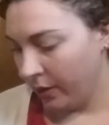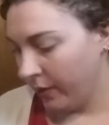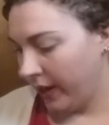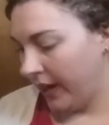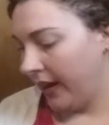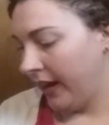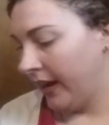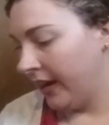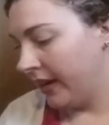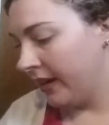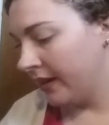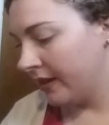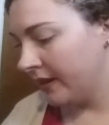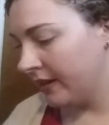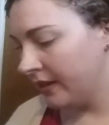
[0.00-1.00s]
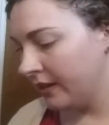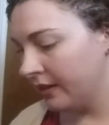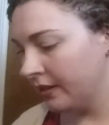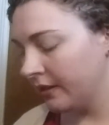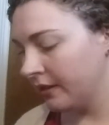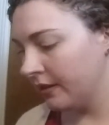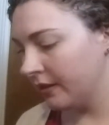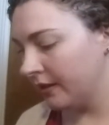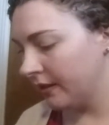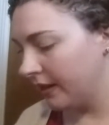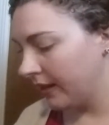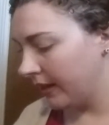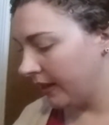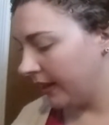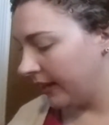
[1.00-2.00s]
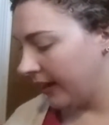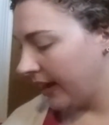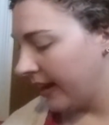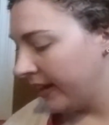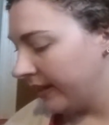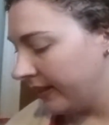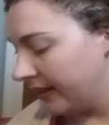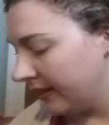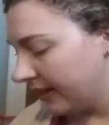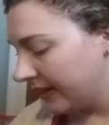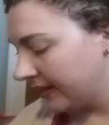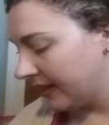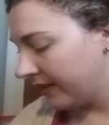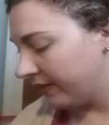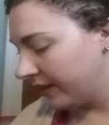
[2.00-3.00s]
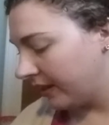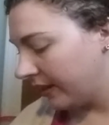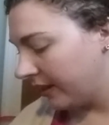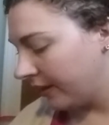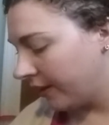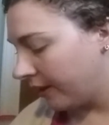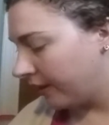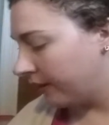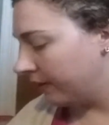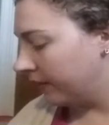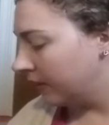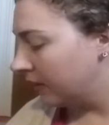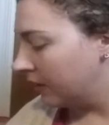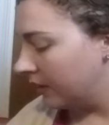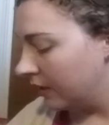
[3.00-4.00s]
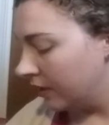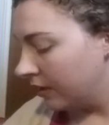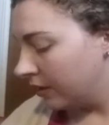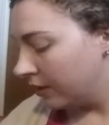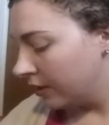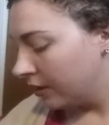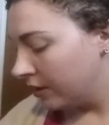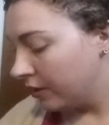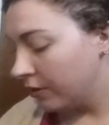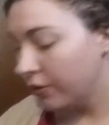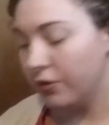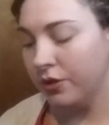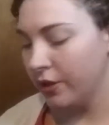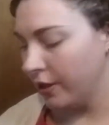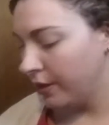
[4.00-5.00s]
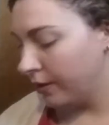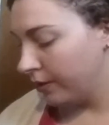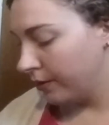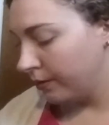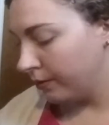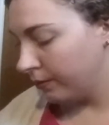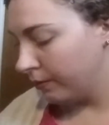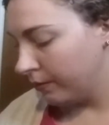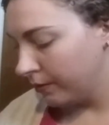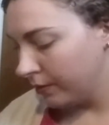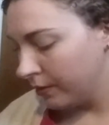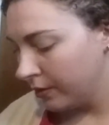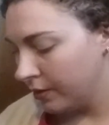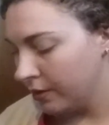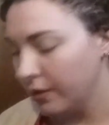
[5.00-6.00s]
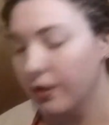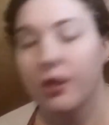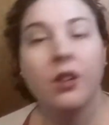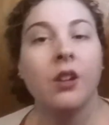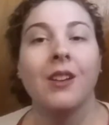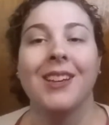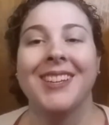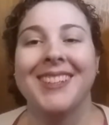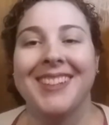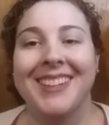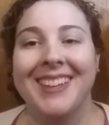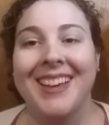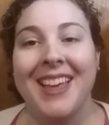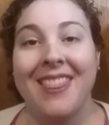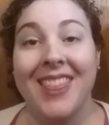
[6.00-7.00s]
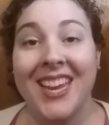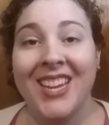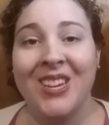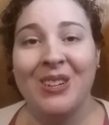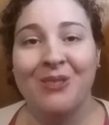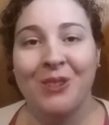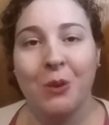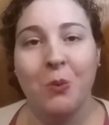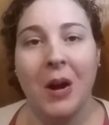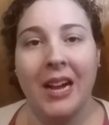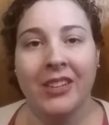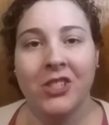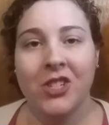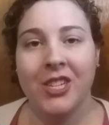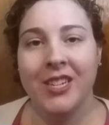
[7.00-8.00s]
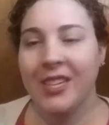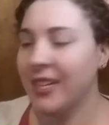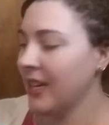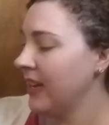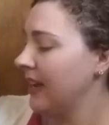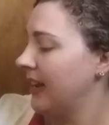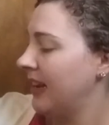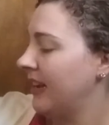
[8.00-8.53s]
Okay. And I think that's everything, y'all. So, thank you for watching.